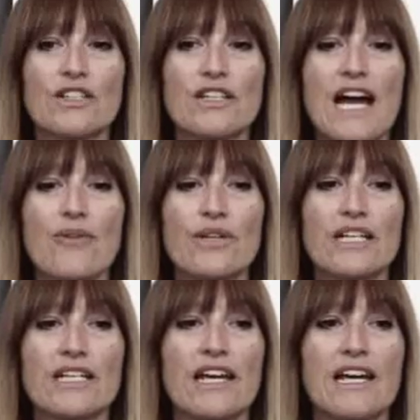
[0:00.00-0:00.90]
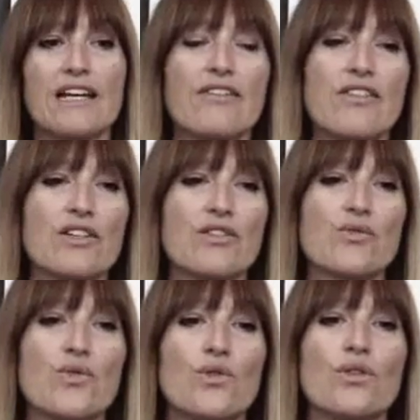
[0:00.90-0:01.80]
you're allowing, and
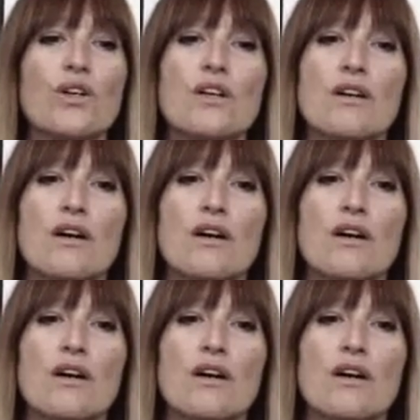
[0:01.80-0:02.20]
things will